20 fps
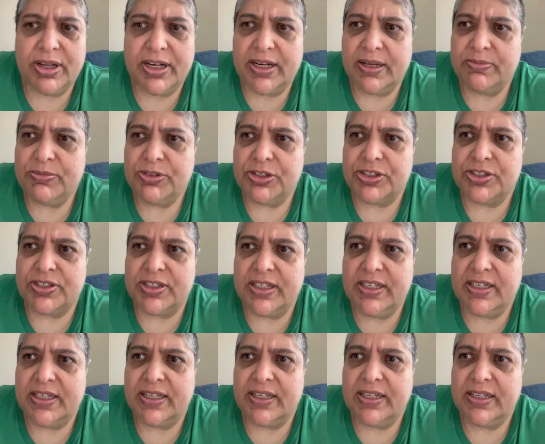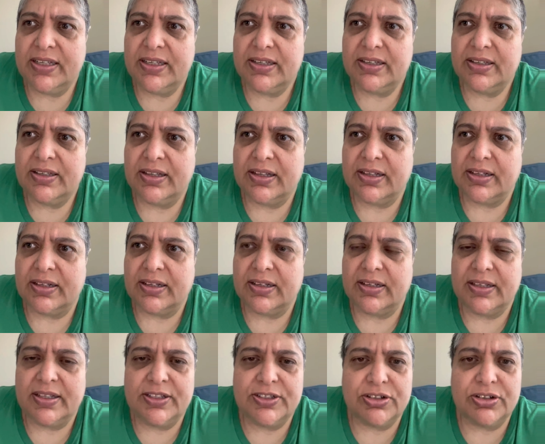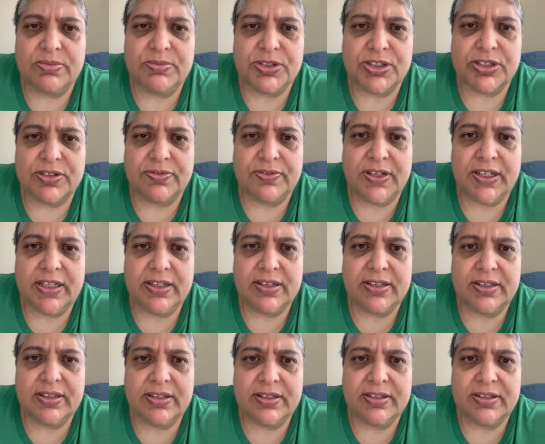And I'm just thinking in terms of like,